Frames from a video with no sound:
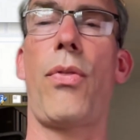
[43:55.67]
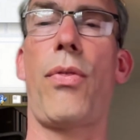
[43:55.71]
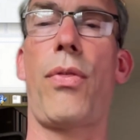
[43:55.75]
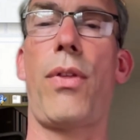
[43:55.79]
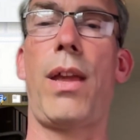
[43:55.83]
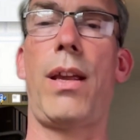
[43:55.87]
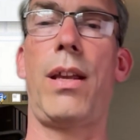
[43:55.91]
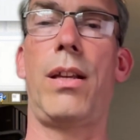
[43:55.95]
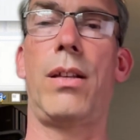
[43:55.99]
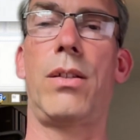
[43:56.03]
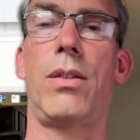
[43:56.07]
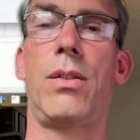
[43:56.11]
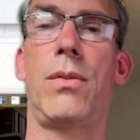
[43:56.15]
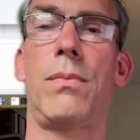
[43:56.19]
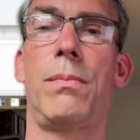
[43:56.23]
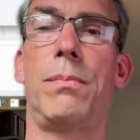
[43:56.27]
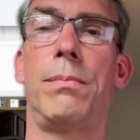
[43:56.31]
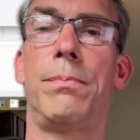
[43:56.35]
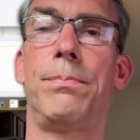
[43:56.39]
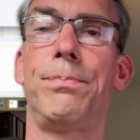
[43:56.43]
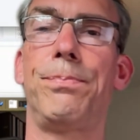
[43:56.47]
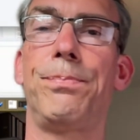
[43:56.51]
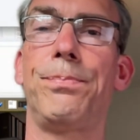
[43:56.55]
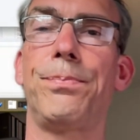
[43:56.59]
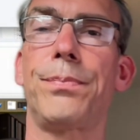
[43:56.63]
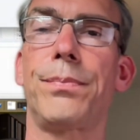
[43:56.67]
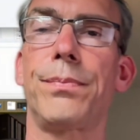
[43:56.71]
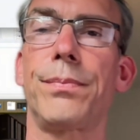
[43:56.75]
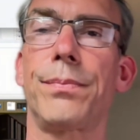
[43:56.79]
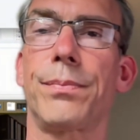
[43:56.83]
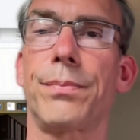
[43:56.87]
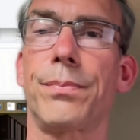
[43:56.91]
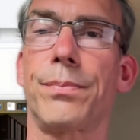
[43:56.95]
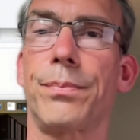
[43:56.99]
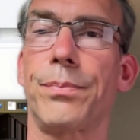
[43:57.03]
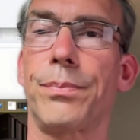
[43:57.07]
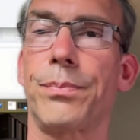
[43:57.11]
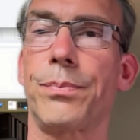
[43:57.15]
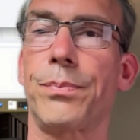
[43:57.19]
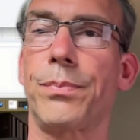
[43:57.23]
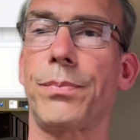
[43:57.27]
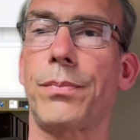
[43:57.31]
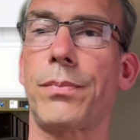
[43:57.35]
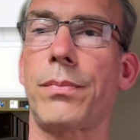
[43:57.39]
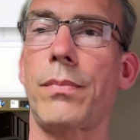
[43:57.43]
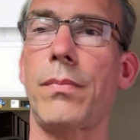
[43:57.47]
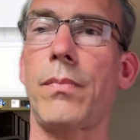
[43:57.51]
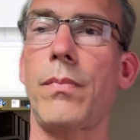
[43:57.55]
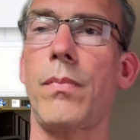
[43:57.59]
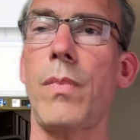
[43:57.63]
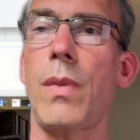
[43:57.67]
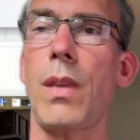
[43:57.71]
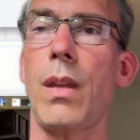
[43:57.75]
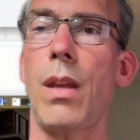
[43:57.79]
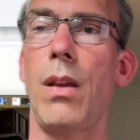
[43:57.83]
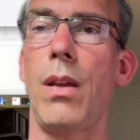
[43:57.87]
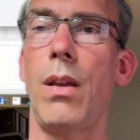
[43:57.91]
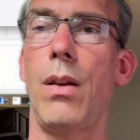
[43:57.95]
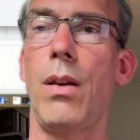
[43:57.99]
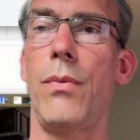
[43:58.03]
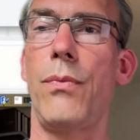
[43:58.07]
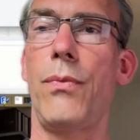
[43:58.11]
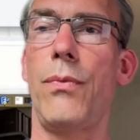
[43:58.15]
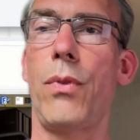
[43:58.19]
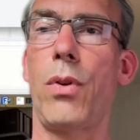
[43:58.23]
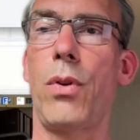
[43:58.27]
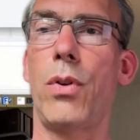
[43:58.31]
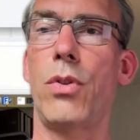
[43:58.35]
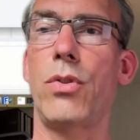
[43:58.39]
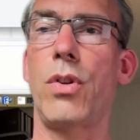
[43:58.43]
things. For